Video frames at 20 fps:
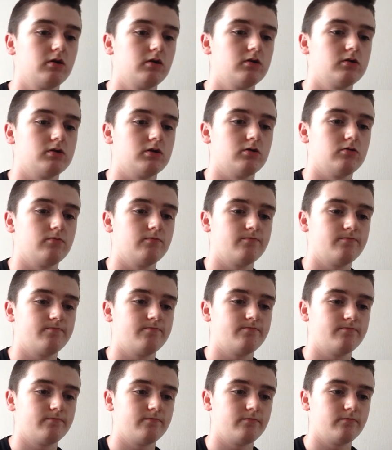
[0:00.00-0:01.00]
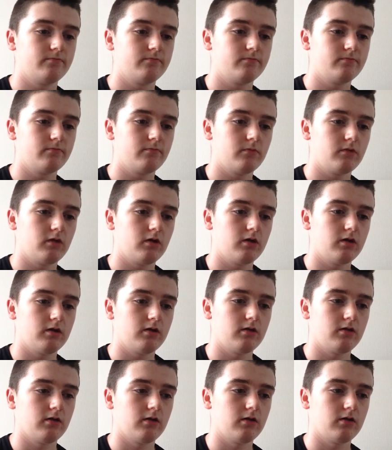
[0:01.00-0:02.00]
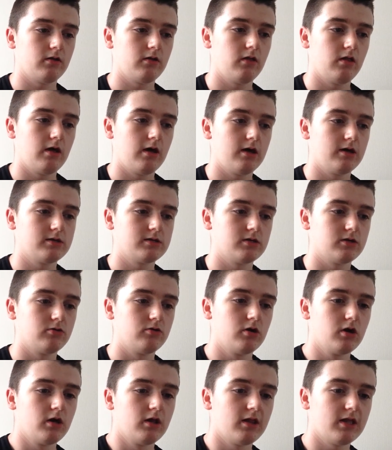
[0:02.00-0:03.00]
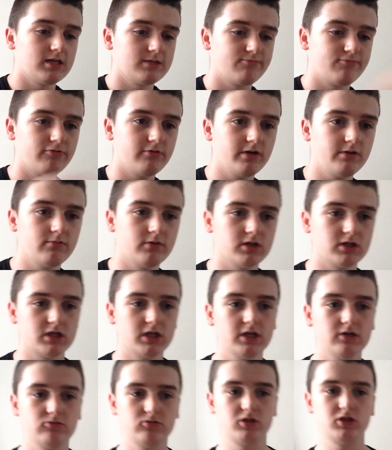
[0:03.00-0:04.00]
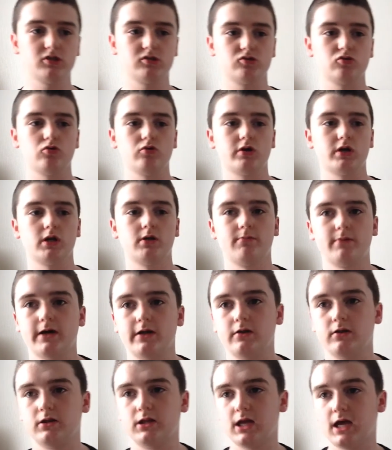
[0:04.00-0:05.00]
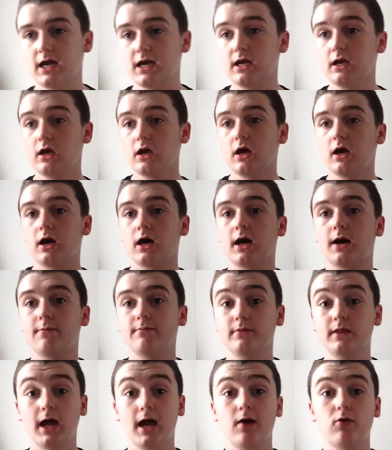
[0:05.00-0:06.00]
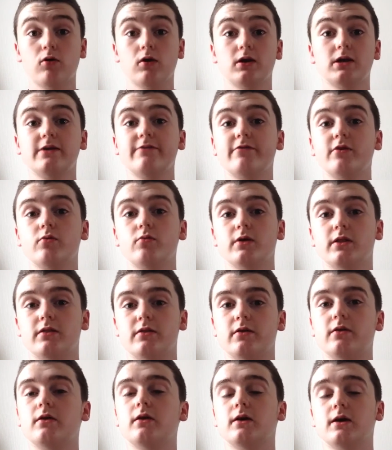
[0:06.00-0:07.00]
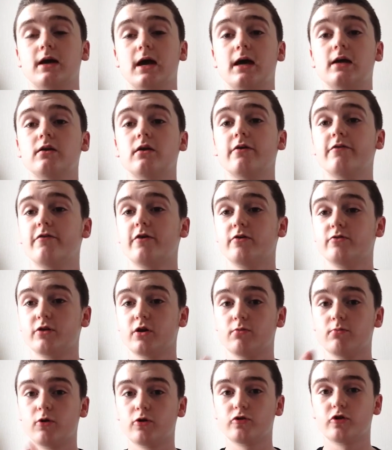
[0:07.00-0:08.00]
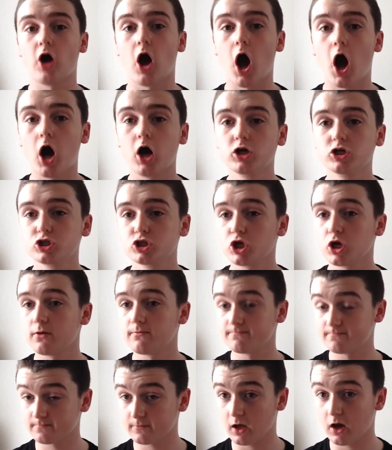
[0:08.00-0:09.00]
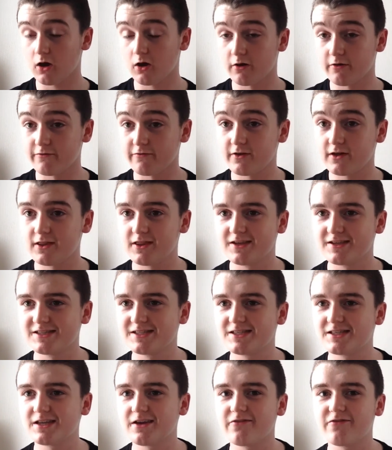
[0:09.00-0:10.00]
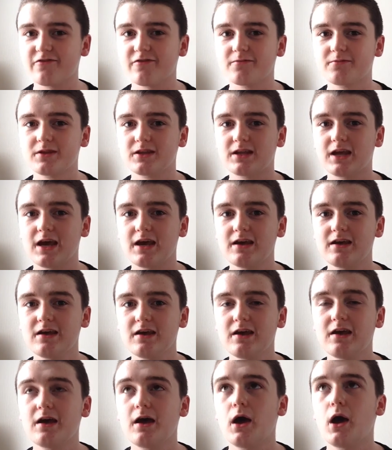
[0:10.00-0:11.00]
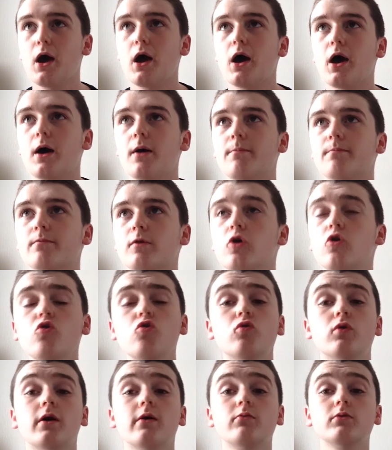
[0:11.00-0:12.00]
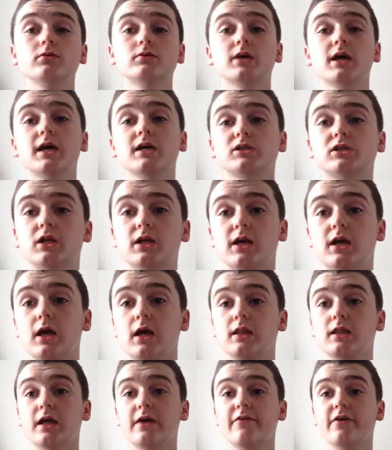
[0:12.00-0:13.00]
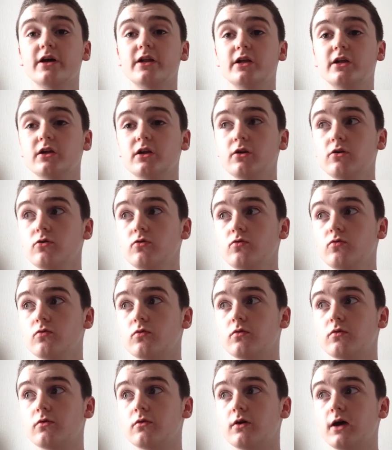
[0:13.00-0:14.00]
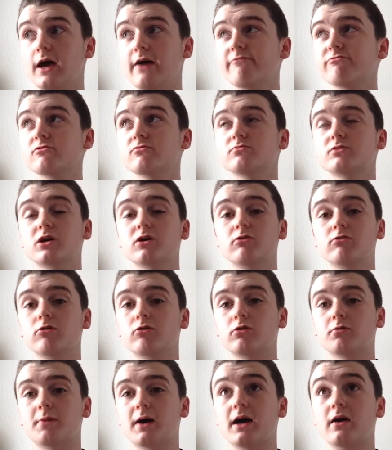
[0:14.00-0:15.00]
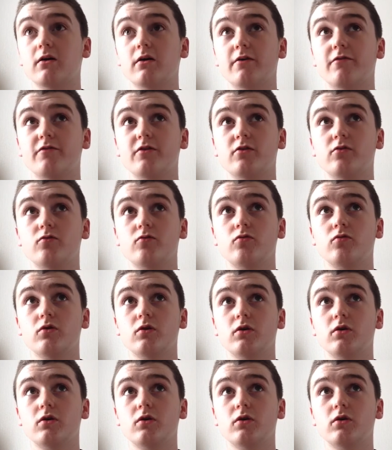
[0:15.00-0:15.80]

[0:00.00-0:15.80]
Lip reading: So get that there. So that's pretty much it. It was just talking about the day. Now I'll leave you with, again, a photo montage of the stuff from the day. Oh, I will say actually, they've had, you know, everyone was going on about a few